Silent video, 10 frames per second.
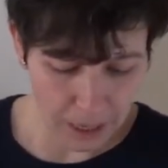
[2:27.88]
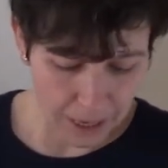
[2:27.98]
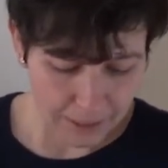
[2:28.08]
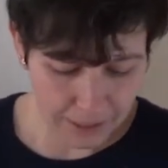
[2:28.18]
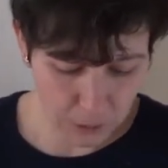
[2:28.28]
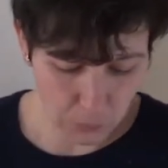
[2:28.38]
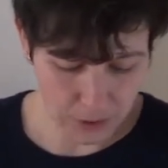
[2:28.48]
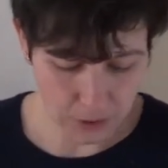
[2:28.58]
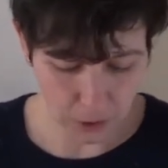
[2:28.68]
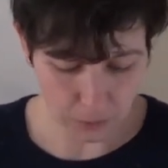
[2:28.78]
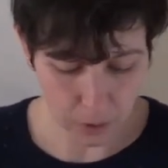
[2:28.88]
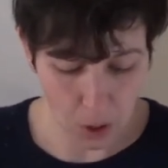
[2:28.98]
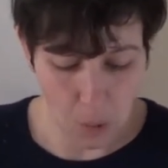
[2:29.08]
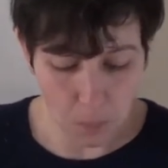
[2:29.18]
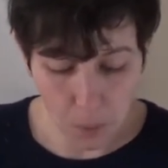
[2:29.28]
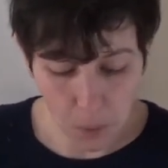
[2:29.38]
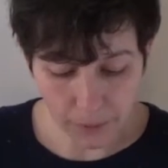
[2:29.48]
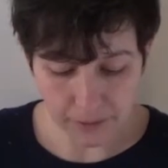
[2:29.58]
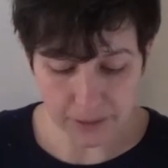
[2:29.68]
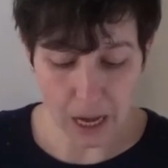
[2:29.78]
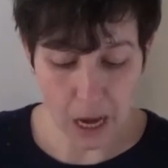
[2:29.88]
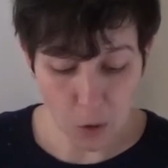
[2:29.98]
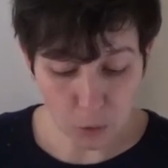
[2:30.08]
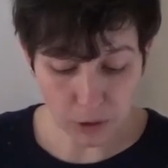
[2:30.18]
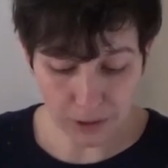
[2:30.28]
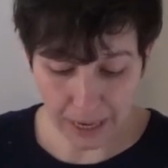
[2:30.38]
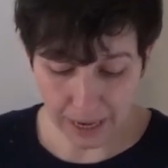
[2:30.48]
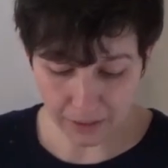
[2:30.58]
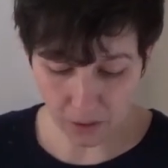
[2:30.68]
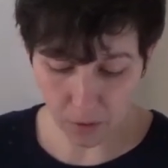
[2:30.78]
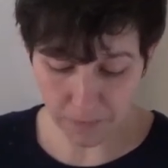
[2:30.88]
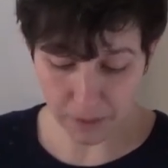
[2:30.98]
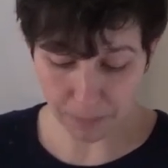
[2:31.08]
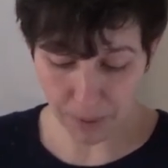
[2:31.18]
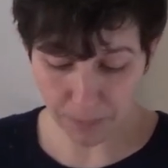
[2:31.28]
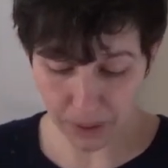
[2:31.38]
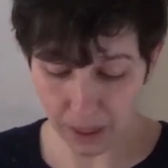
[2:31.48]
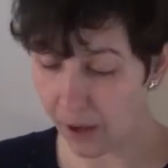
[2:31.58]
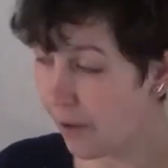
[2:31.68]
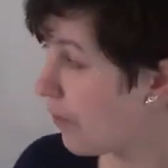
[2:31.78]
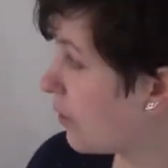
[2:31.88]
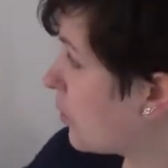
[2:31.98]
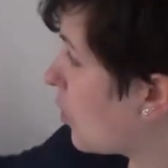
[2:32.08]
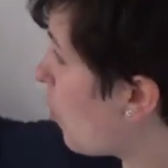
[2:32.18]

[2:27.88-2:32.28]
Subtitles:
Next question, points outside of the PPF, so